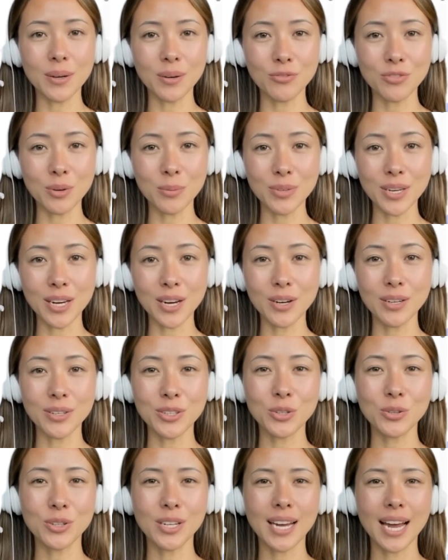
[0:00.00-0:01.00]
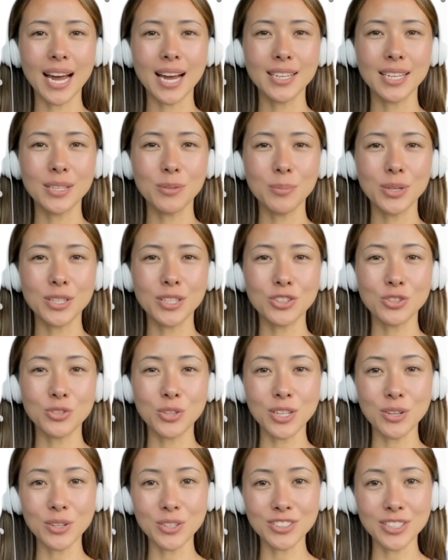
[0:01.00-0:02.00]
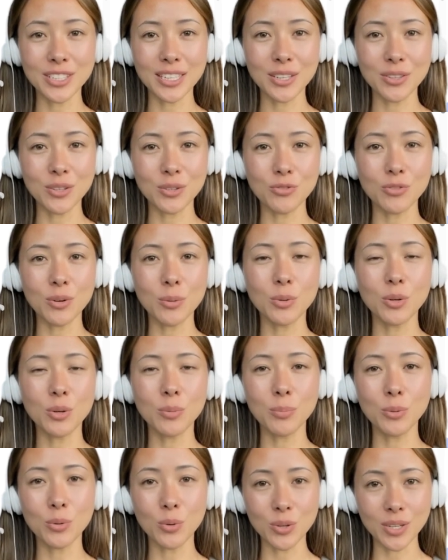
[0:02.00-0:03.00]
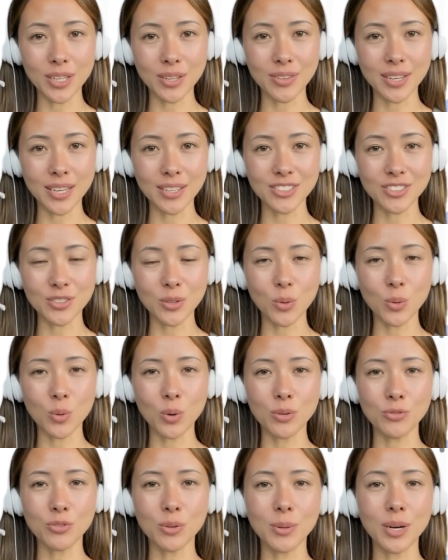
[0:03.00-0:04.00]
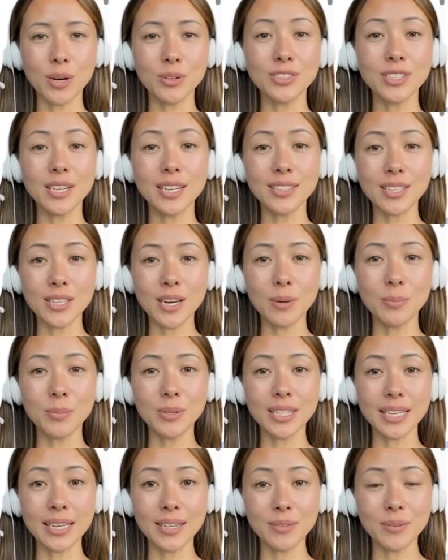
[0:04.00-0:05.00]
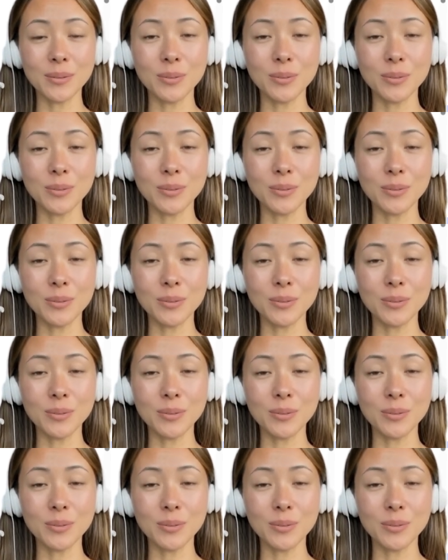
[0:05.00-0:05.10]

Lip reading: From there, you can add administrators either from your employee list or from outside the company.